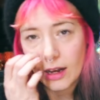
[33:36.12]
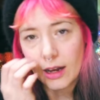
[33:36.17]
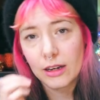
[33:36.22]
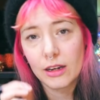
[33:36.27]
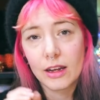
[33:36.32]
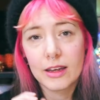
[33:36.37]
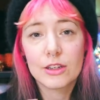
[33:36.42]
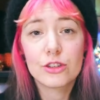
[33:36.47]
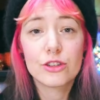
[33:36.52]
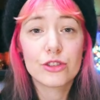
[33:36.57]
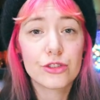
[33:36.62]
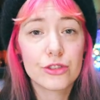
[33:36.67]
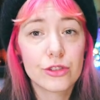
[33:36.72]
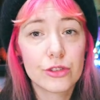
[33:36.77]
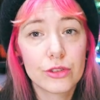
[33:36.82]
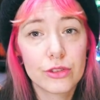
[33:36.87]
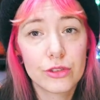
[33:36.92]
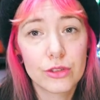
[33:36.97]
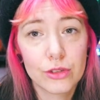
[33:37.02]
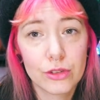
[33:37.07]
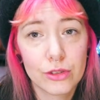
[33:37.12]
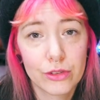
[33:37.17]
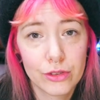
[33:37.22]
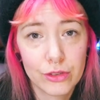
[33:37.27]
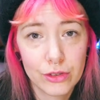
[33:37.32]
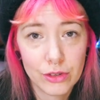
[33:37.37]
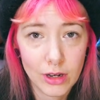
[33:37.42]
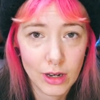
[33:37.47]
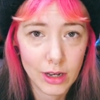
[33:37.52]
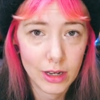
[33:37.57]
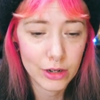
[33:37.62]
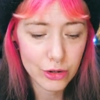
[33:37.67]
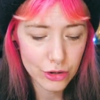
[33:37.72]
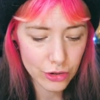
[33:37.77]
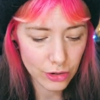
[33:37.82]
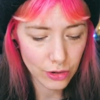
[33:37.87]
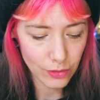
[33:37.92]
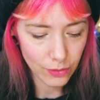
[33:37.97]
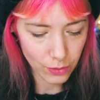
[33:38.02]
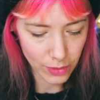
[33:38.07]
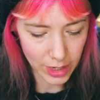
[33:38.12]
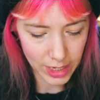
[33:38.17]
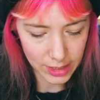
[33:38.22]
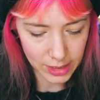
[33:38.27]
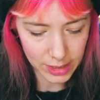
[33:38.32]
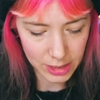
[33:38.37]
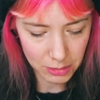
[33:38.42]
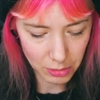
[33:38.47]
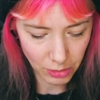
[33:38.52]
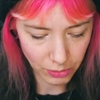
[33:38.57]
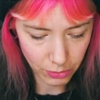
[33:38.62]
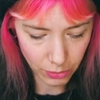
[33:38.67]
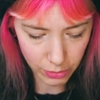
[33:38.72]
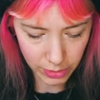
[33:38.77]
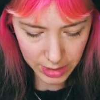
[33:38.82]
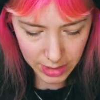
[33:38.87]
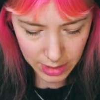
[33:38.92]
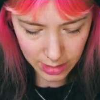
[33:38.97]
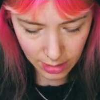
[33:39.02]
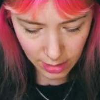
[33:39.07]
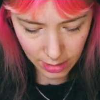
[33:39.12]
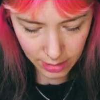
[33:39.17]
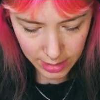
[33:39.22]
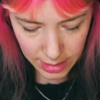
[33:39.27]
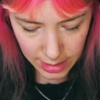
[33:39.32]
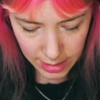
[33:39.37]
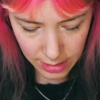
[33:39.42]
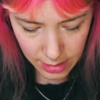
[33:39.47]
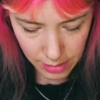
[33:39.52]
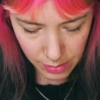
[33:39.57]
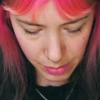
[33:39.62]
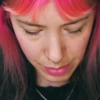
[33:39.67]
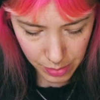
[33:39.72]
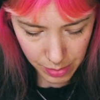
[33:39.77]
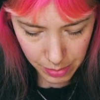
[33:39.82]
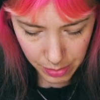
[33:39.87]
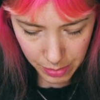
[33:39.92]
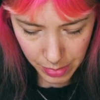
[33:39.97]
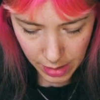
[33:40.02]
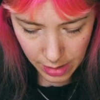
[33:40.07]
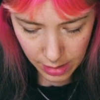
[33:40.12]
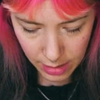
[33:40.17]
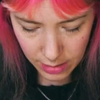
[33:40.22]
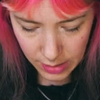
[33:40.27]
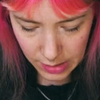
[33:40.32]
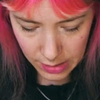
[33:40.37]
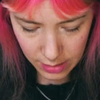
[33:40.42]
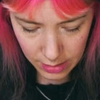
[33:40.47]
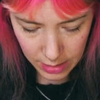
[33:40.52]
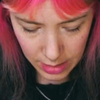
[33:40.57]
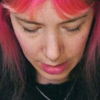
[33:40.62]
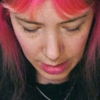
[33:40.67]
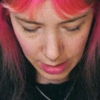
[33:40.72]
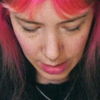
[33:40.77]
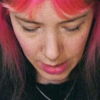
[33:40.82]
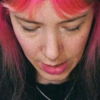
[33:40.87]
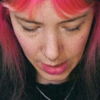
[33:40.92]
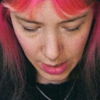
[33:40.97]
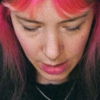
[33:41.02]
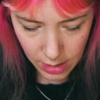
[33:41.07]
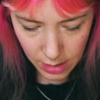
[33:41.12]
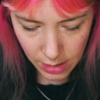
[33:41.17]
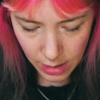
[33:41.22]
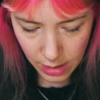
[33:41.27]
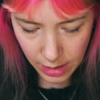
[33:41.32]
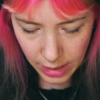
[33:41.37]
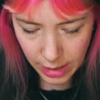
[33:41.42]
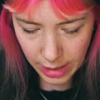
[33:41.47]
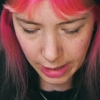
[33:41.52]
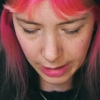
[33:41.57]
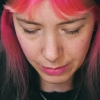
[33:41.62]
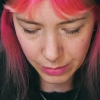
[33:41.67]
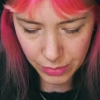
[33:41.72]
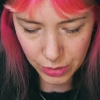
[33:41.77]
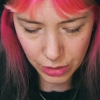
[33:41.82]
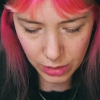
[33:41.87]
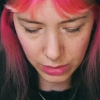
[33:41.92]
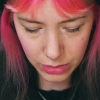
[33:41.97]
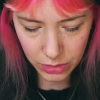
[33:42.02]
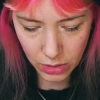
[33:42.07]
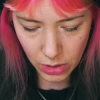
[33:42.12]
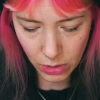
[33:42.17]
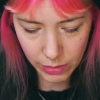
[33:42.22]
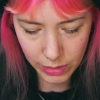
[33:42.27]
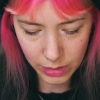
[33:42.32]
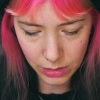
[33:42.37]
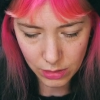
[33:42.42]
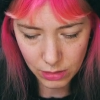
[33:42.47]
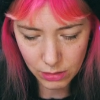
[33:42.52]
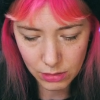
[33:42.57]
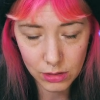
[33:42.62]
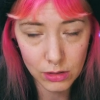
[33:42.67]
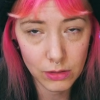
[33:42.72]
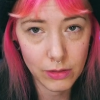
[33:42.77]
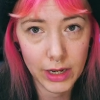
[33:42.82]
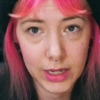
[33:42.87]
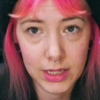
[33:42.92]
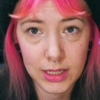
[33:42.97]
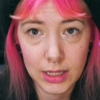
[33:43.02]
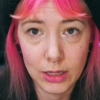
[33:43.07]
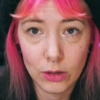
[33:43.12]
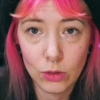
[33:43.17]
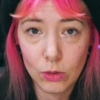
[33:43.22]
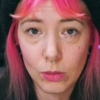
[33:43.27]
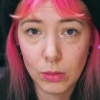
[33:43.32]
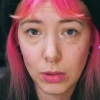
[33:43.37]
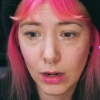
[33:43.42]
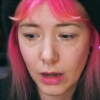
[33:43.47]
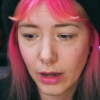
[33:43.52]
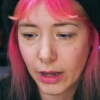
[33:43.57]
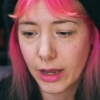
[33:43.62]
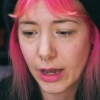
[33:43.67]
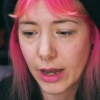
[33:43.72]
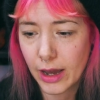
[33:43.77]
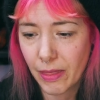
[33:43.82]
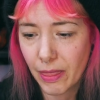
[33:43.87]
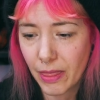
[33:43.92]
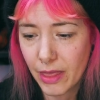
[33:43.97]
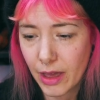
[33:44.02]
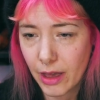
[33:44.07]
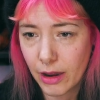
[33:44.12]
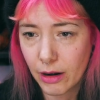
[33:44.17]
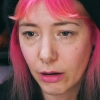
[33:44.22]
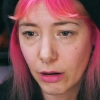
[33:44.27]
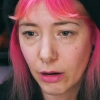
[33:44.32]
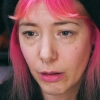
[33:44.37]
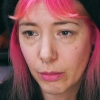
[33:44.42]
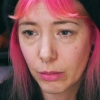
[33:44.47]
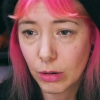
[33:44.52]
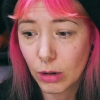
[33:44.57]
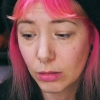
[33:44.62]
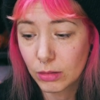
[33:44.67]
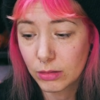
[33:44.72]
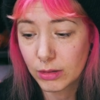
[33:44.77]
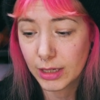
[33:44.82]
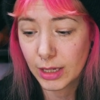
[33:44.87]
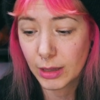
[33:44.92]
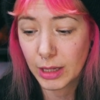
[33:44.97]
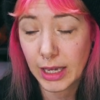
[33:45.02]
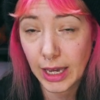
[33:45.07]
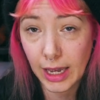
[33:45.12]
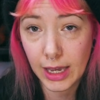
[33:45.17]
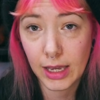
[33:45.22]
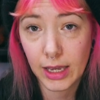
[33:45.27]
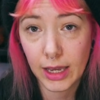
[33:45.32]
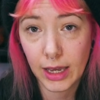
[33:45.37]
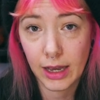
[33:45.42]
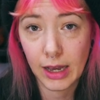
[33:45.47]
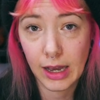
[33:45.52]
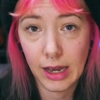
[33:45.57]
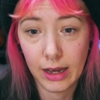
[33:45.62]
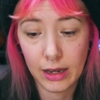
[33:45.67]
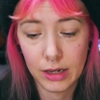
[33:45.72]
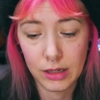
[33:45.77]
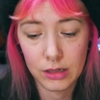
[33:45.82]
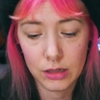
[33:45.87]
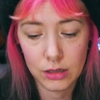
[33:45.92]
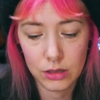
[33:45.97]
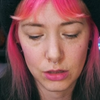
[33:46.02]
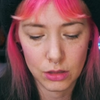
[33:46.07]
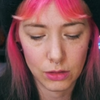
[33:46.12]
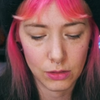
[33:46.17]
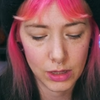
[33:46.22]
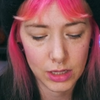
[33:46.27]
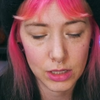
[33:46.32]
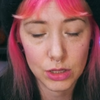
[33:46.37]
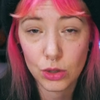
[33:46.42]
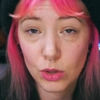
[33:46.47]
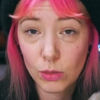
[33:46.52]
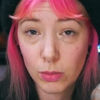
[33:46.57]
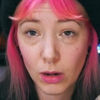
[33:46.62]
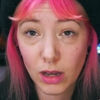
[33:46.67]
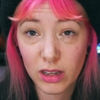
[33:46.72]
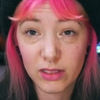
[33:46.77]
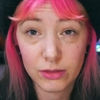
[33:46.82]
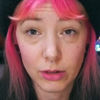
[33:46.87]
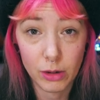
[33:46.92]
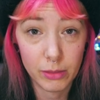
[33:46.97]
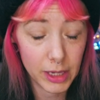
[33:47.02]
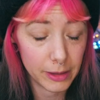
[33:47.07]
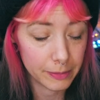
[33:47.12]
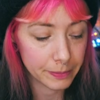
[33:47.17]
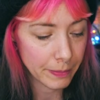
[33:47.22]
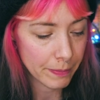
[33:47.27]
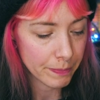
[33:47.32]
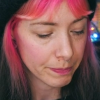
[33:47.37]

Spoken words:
And I should have weighed this before I started, but I am just going to do a single ply and then probably cake it and do a two ply from it,